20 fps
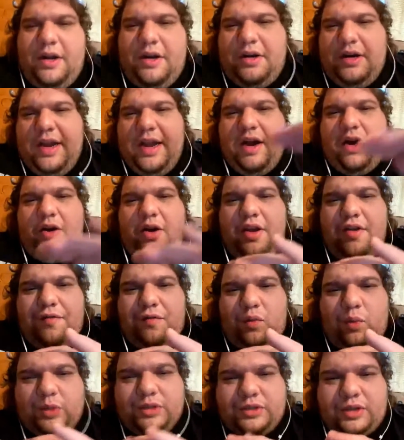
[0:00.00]
Now, if
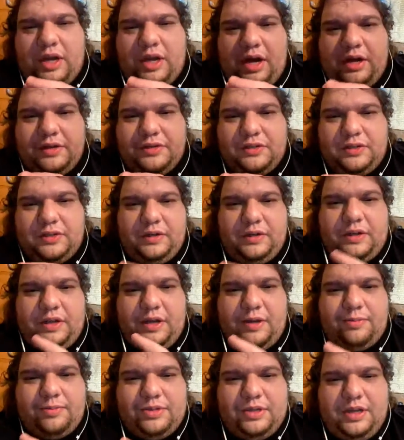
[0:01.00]
Wisconsin
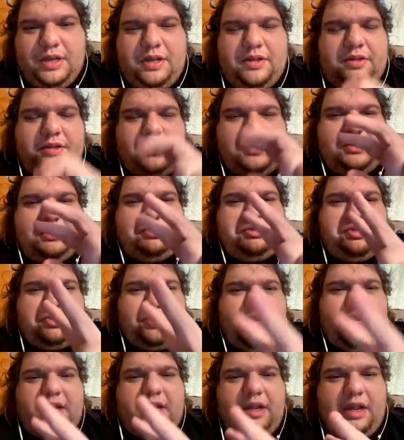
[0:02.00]
comes in, this is their
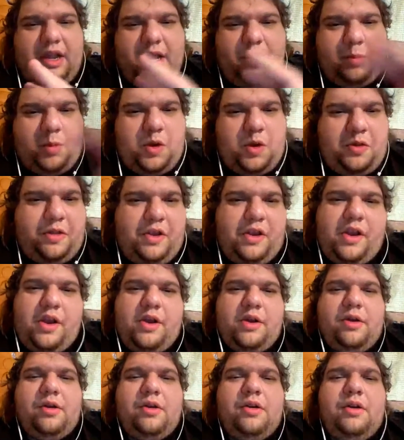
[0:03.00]
second game on the
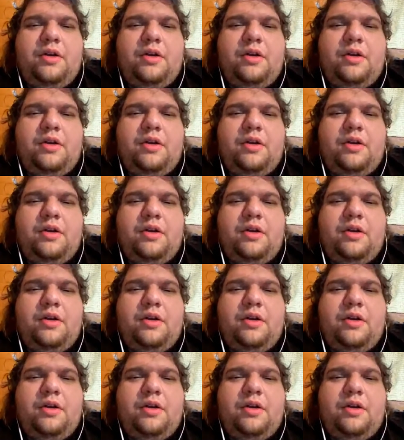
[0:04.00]
year,